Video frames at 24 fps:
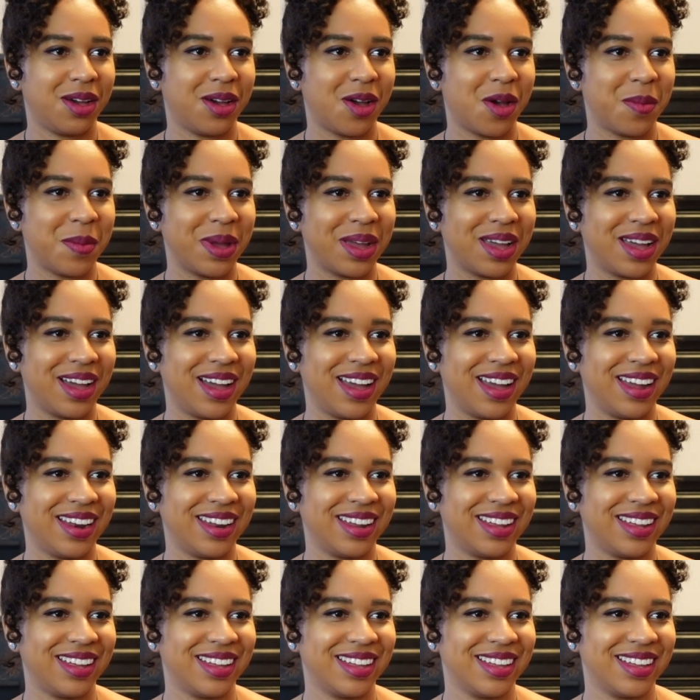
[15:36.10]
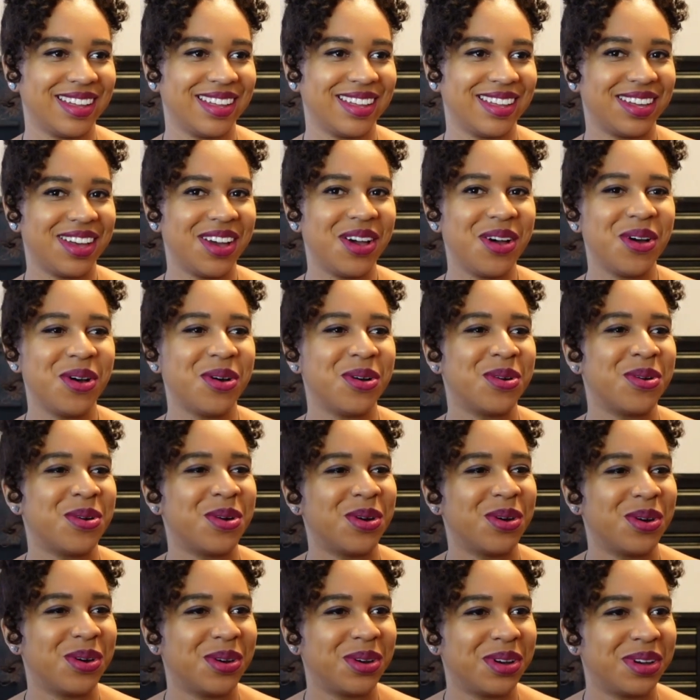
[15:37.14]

Oh my god. Oh.